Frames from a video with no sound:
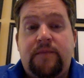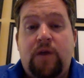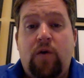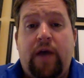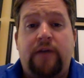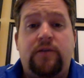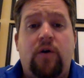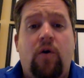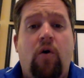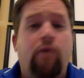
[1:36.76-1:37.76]
Okay,
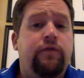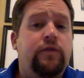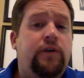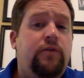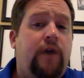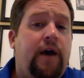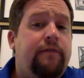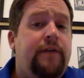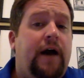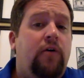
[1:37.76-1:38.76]
so hopefully you
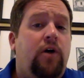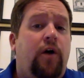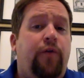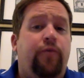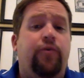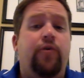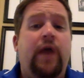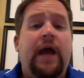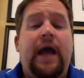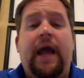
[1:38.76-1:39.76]
have now gone through
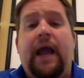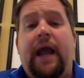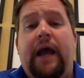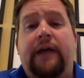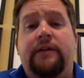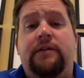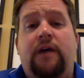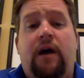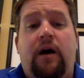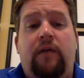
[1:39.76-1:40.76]
and
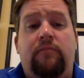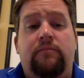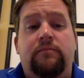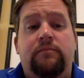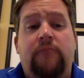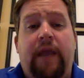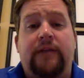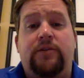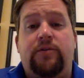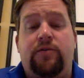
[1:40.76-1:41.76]

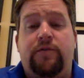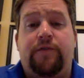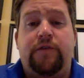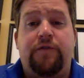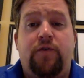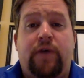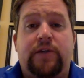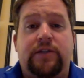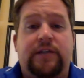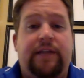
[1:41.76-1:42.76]
answered those first few
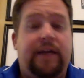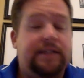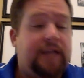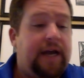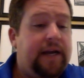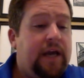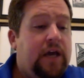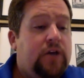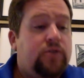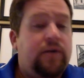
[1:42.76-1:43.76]
questions on that slide.
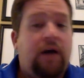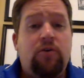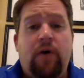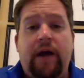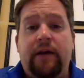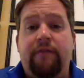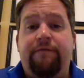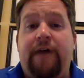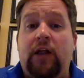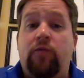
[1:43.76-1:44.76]
So now go ahead and
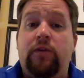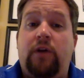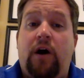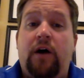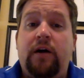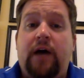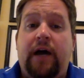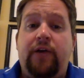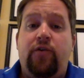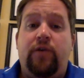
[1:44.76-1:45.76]
follow along
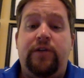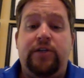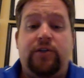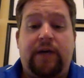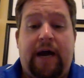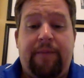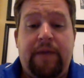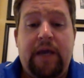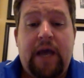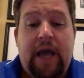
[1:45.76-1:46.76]
on your digital
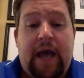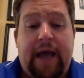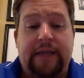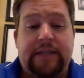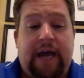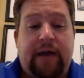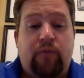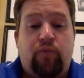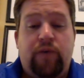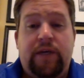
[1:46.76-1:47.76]
copy as
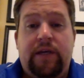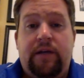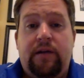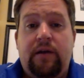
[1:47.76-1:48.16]
I read